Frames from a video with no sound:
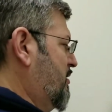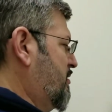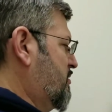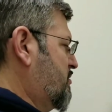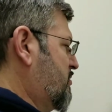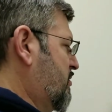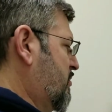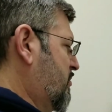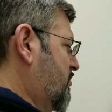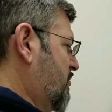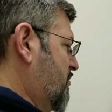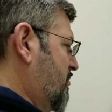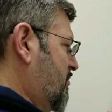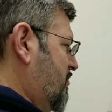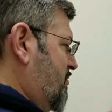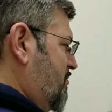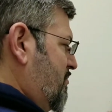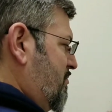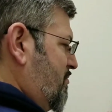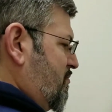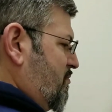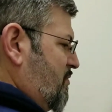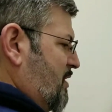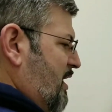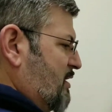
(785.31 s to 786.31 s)
So
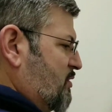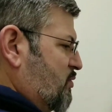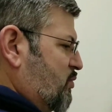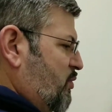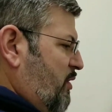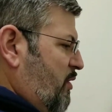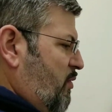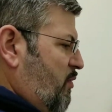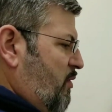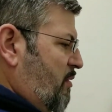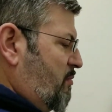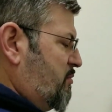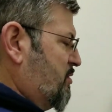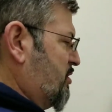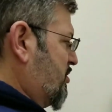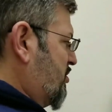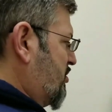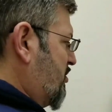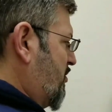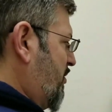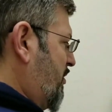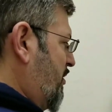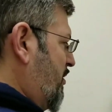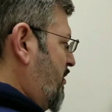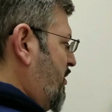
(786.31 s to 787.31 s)
that's really what I'm just
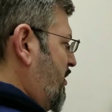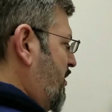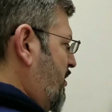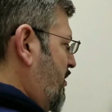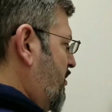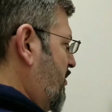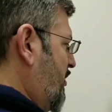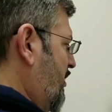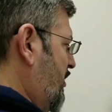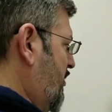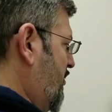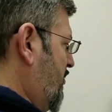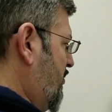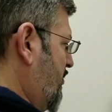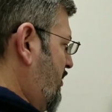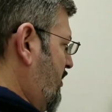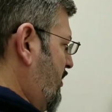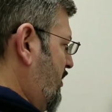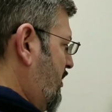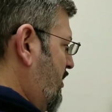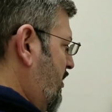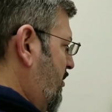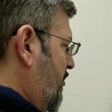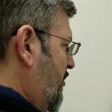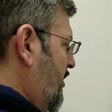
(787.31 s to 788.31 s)
showing you here, that you
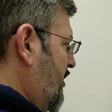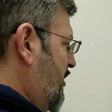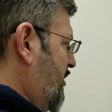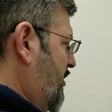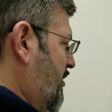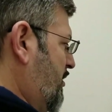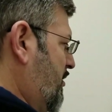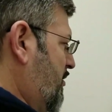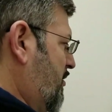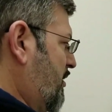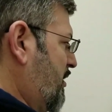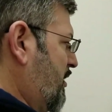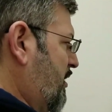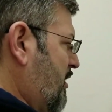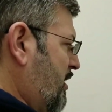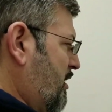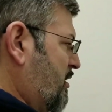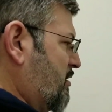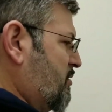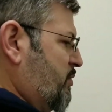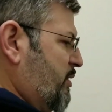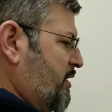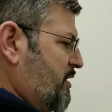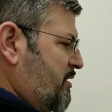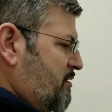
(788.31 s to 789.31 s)
can come in and you can
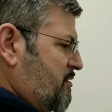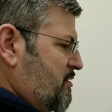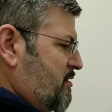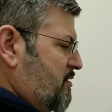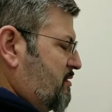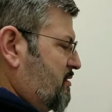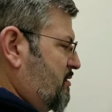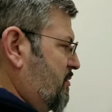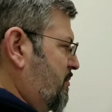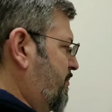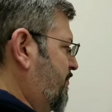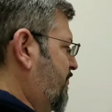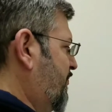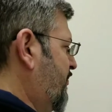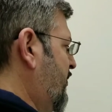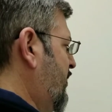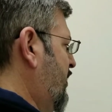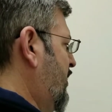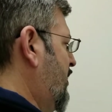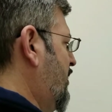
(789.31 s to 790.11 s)
kind of tweak the system.